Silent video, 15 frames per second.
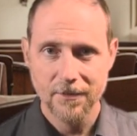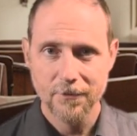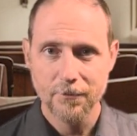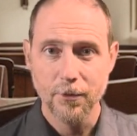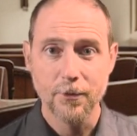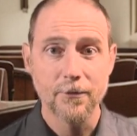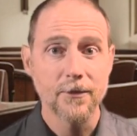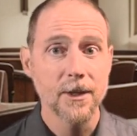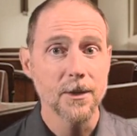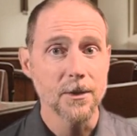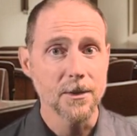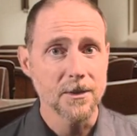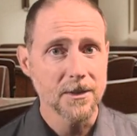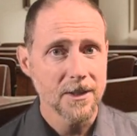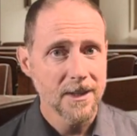
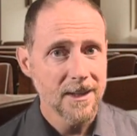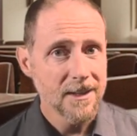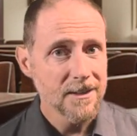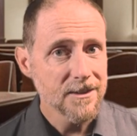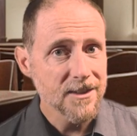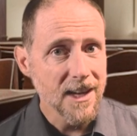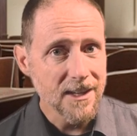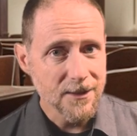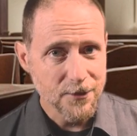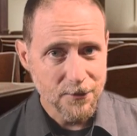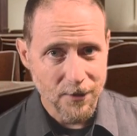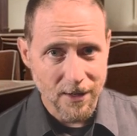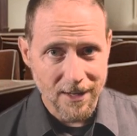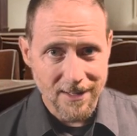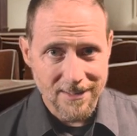fulfilled,
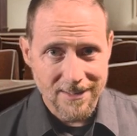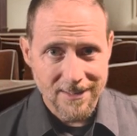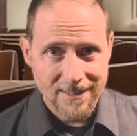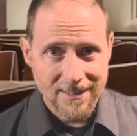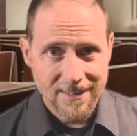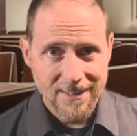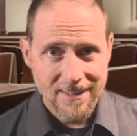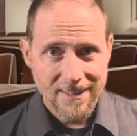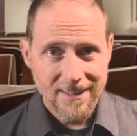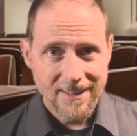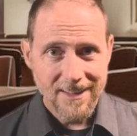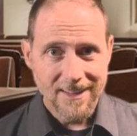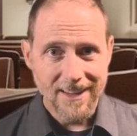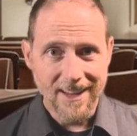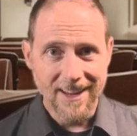satisfied.
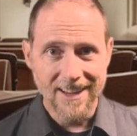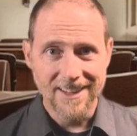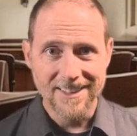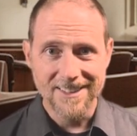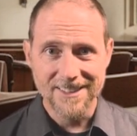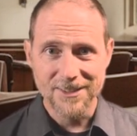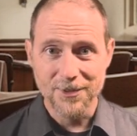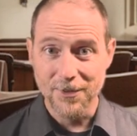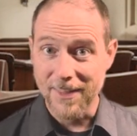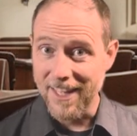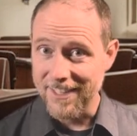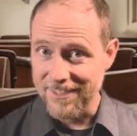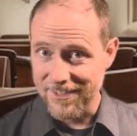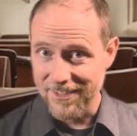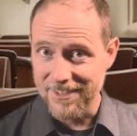And so
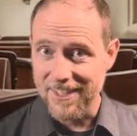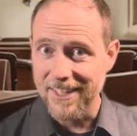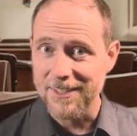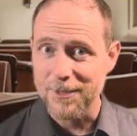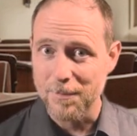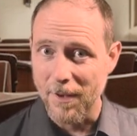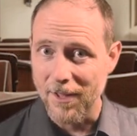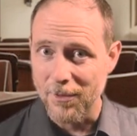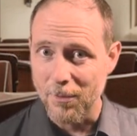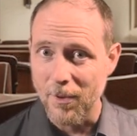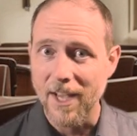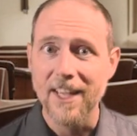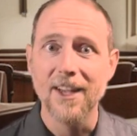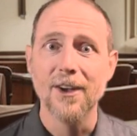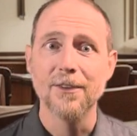that is the sense, by the
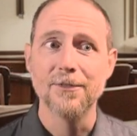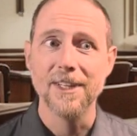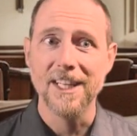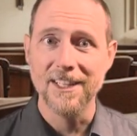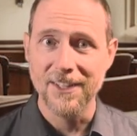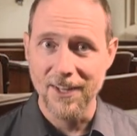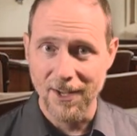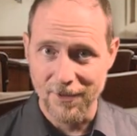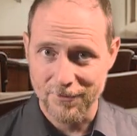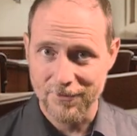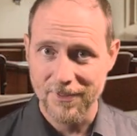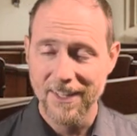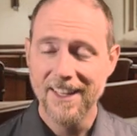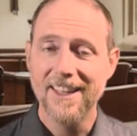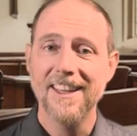way, of
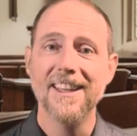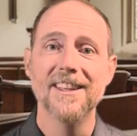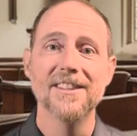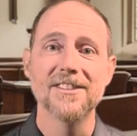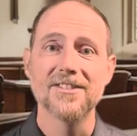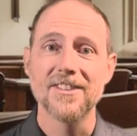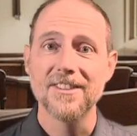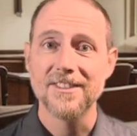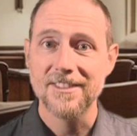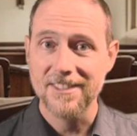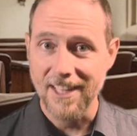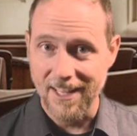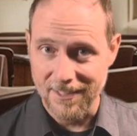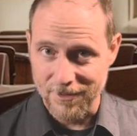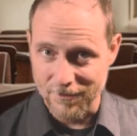enough is
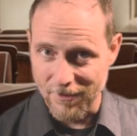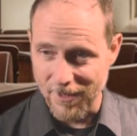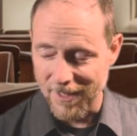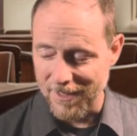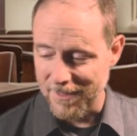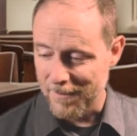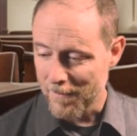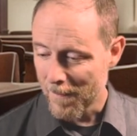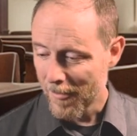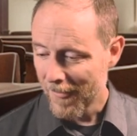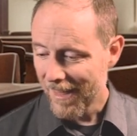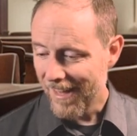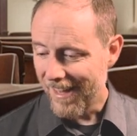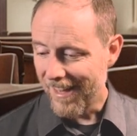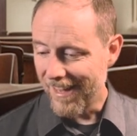satisfied.
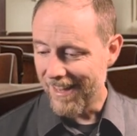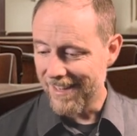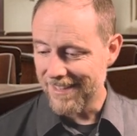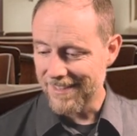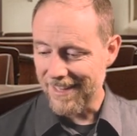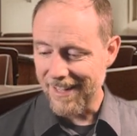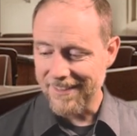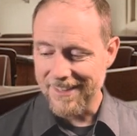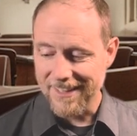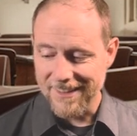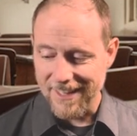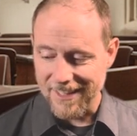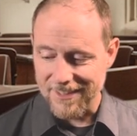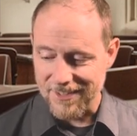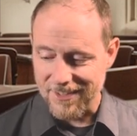And I think
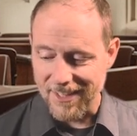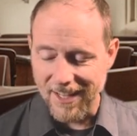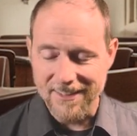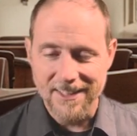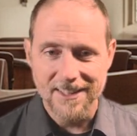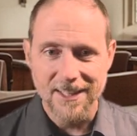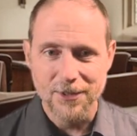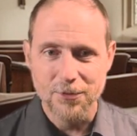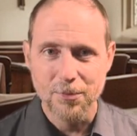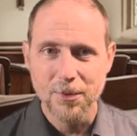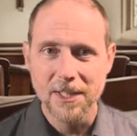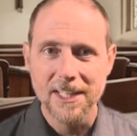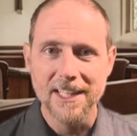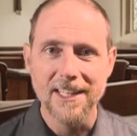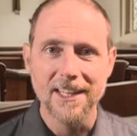that's I think that's
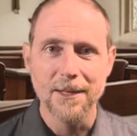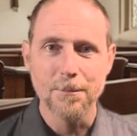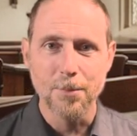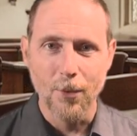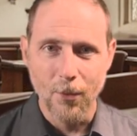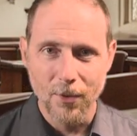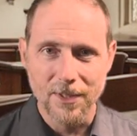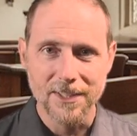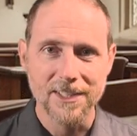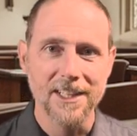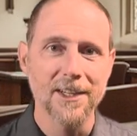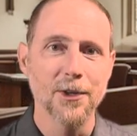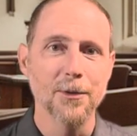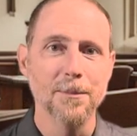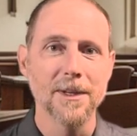really important
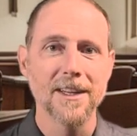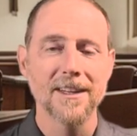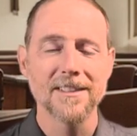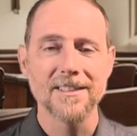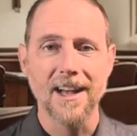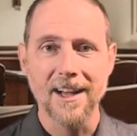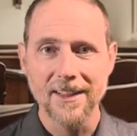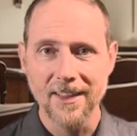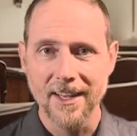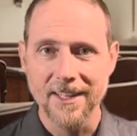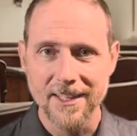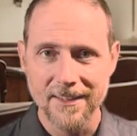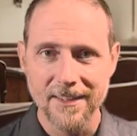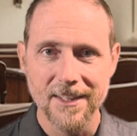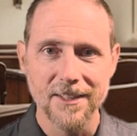here, because I
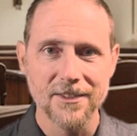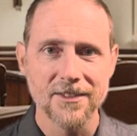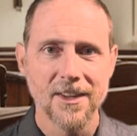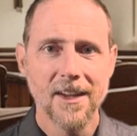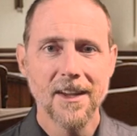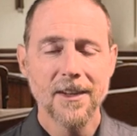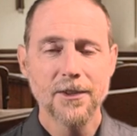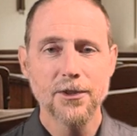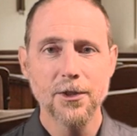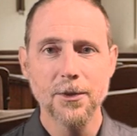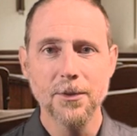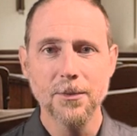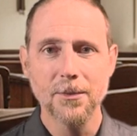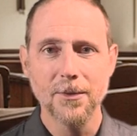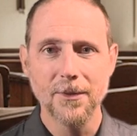liken this
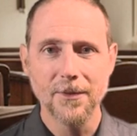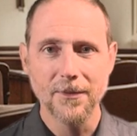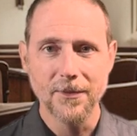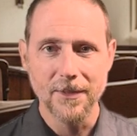to